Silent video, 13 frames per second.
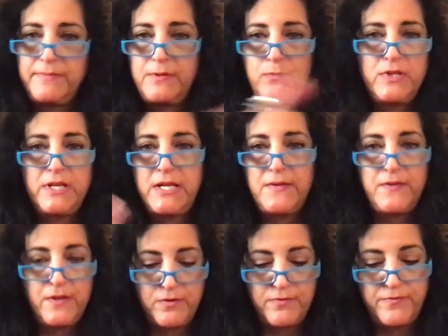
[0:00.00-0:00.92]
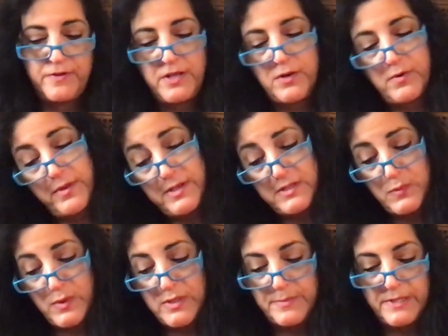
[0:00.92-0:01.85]
when I add the other video to this
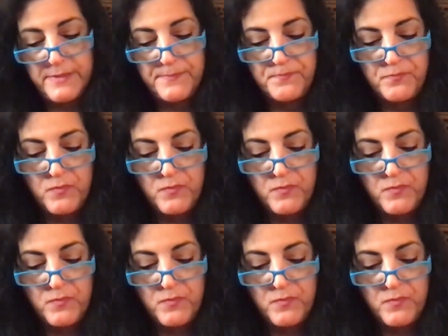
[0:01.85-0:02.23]
one, but